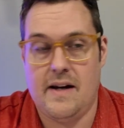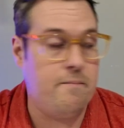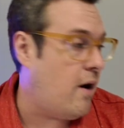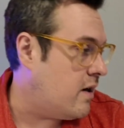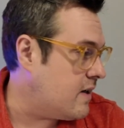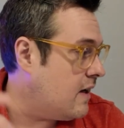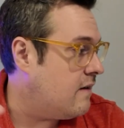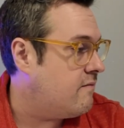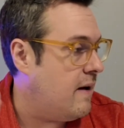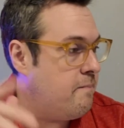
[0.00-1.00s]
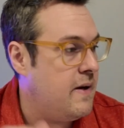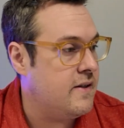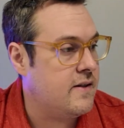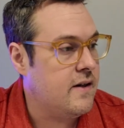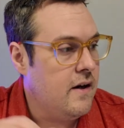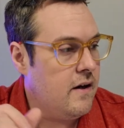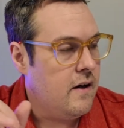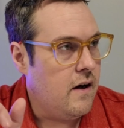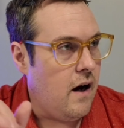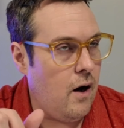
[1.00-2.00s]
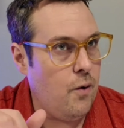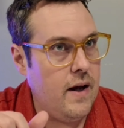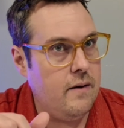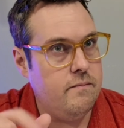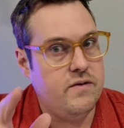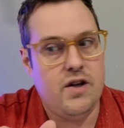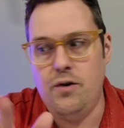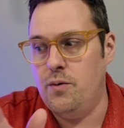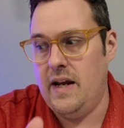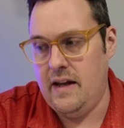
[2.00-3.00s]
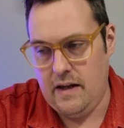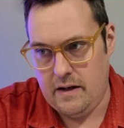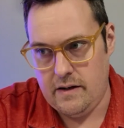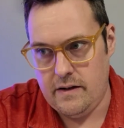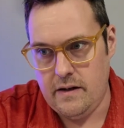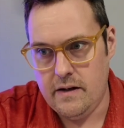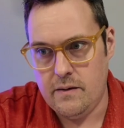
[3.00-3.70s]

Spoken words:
I bought an Olympus OM2N,